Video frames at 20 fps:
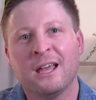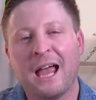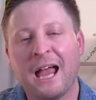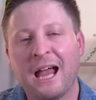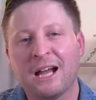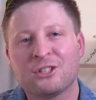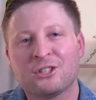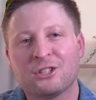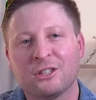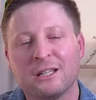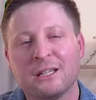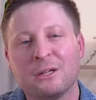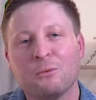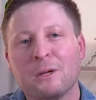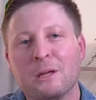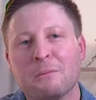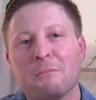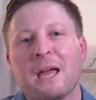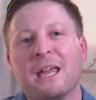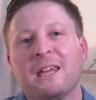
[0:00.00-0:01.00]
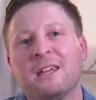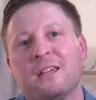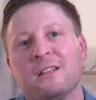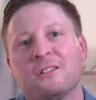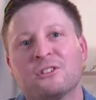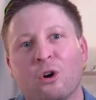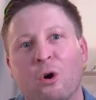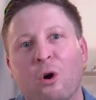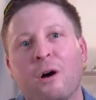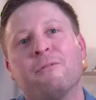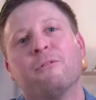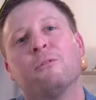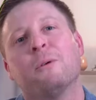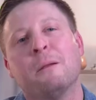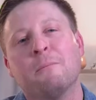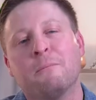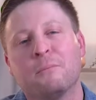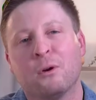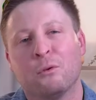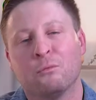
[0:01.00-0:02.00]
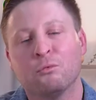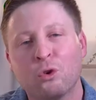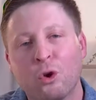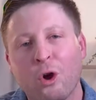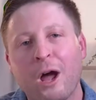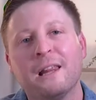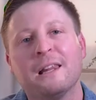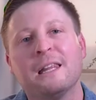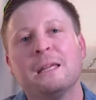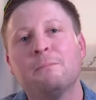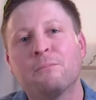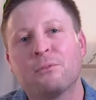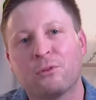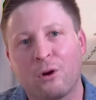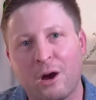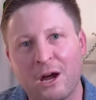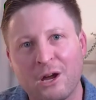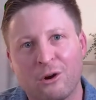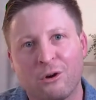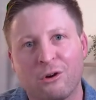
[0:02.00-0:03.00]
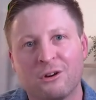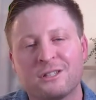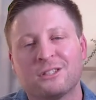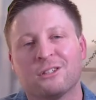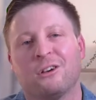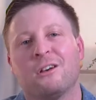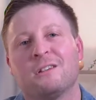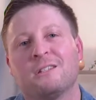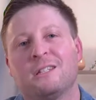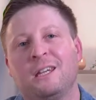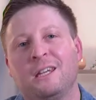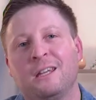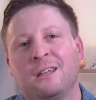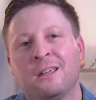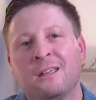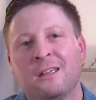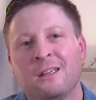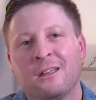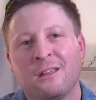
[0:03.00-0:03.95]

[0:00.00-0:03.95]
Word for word: actually we are making time for and rightly prioritizing